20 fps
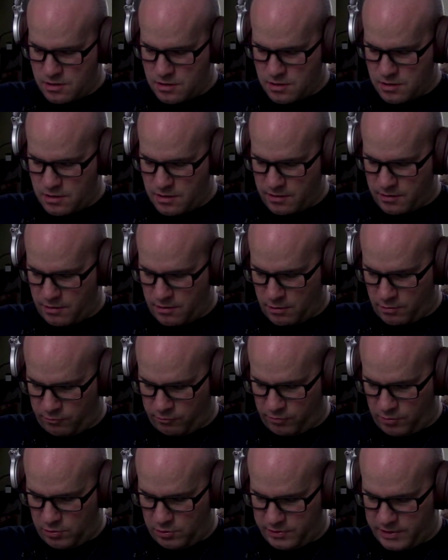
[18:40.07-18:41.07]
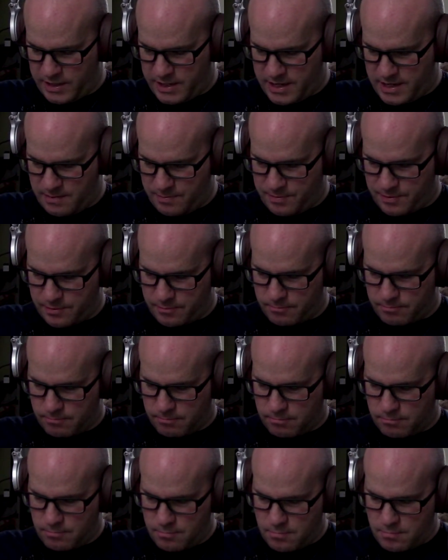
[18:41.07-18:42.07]
They're all rolled up, and
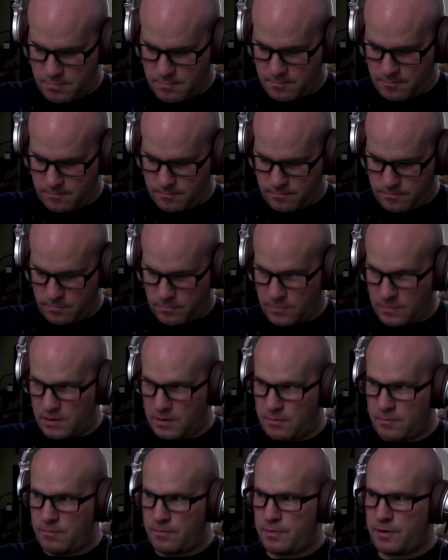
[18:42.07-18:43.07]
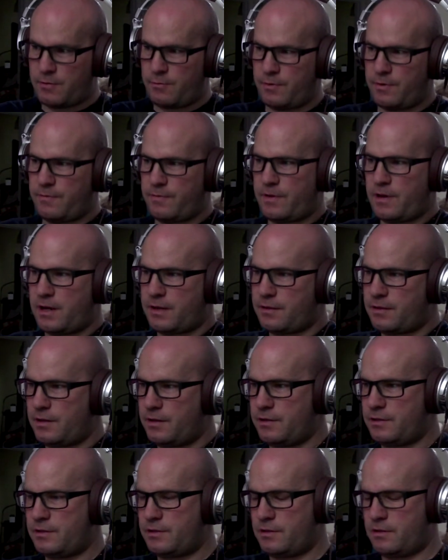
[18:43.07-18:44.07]
but we've got
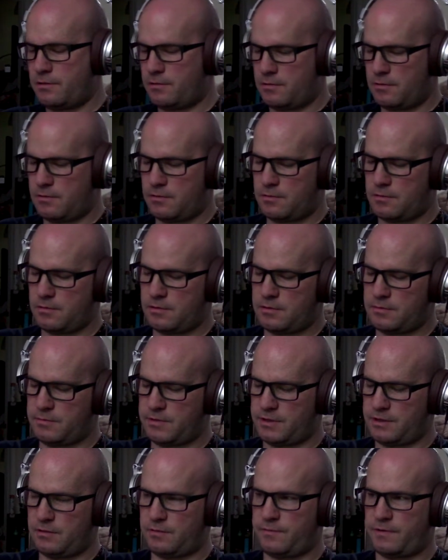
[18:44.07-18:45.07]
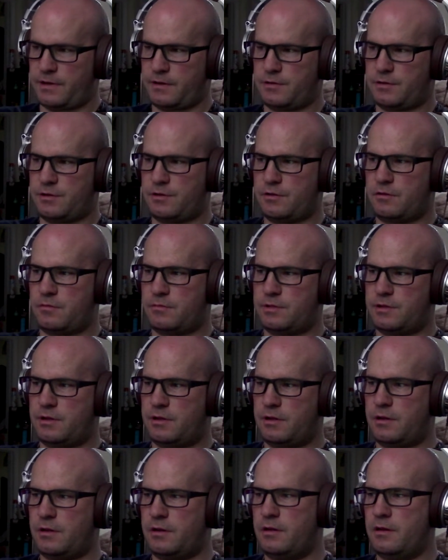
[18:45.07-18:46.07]
these. Let me see if I can show them to you.
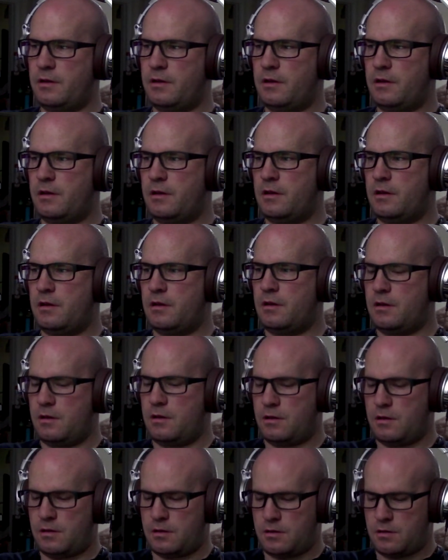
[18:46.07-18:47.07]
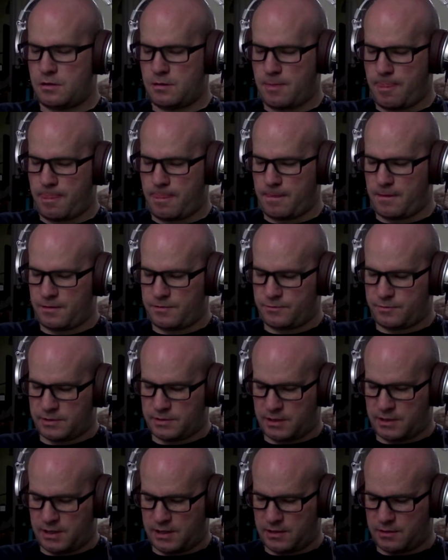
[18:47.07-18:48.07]
This one's
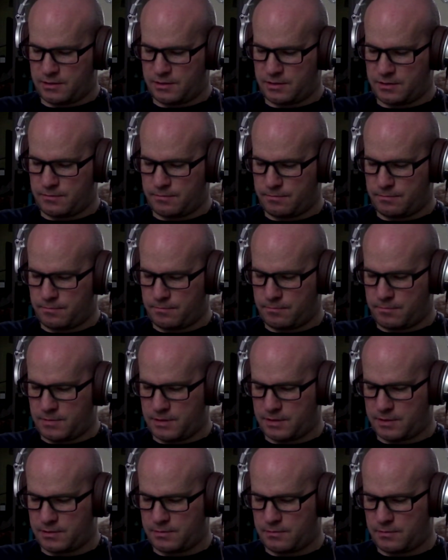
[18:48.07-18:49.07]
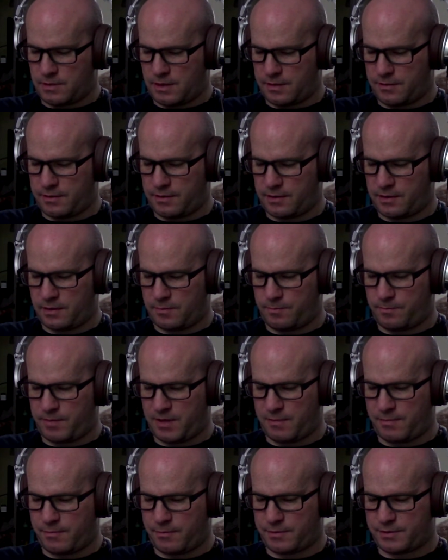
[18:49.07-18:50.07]
got just this. I think the paper
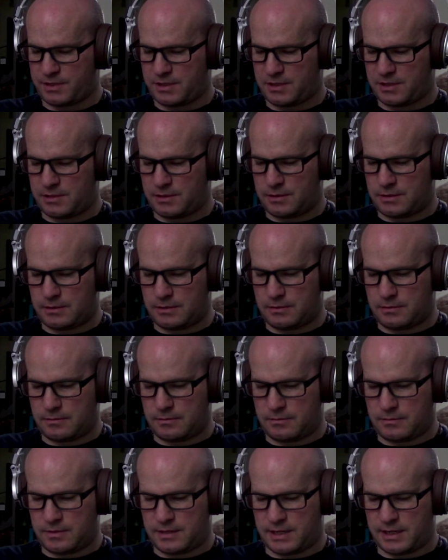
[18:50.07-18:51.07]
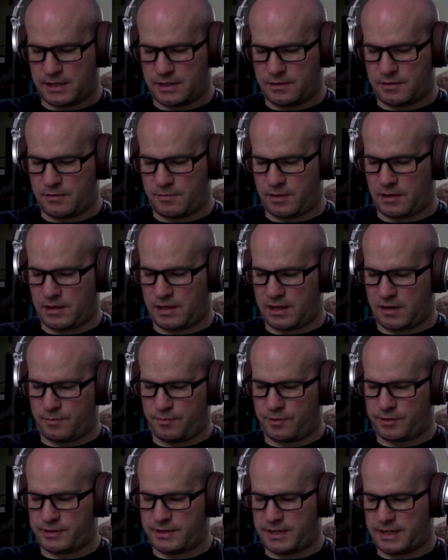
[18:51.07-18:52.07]
was intended to be like a
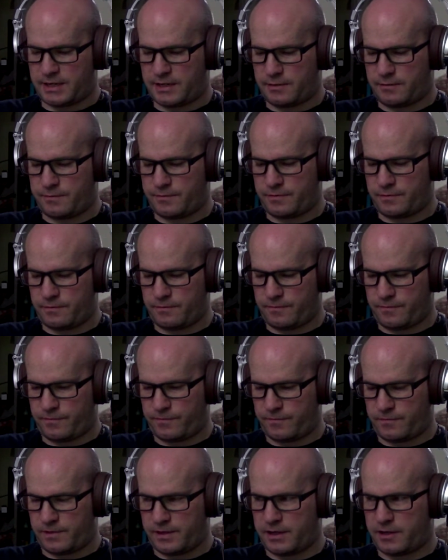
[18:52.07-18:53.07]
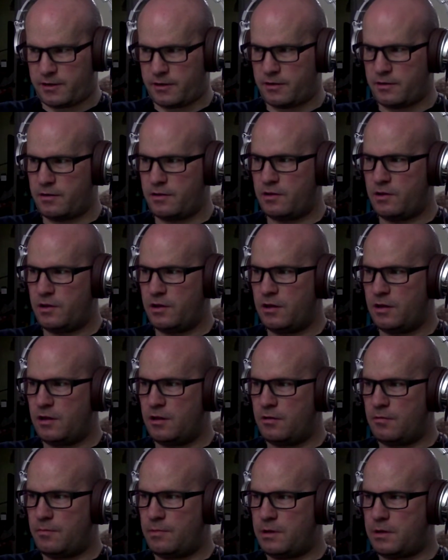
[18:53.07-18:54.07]
protective layer,
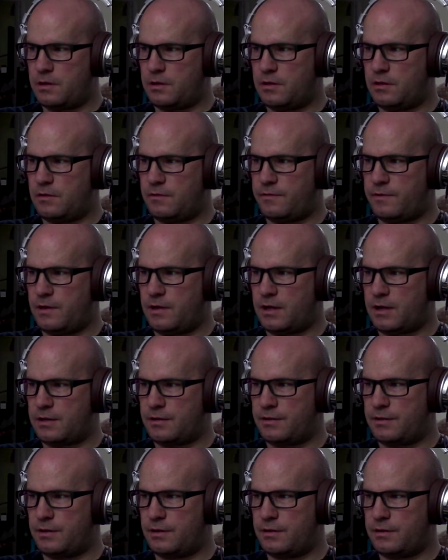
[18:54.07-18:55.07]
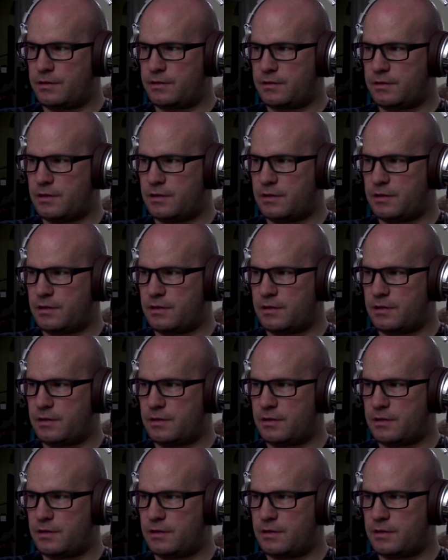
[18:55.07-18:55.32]
but you've got these